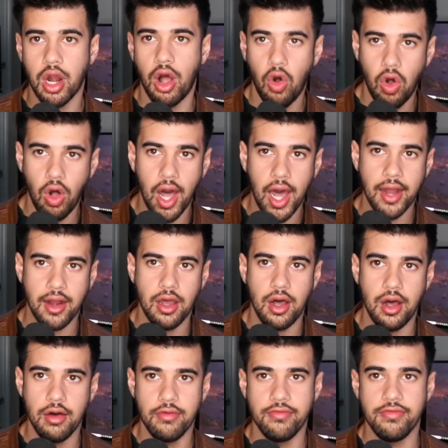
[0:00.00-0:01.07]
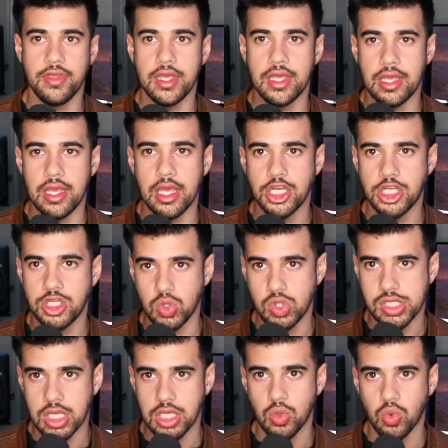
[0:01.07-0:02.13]
a lot of the issues
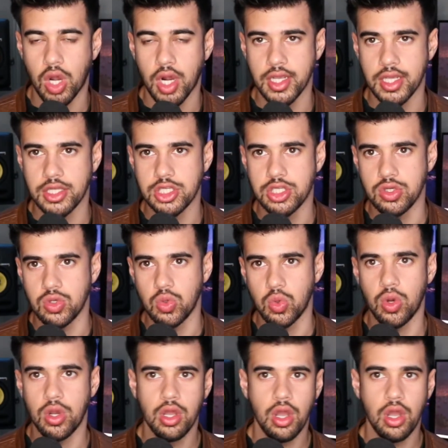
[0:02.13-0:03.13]
that you run into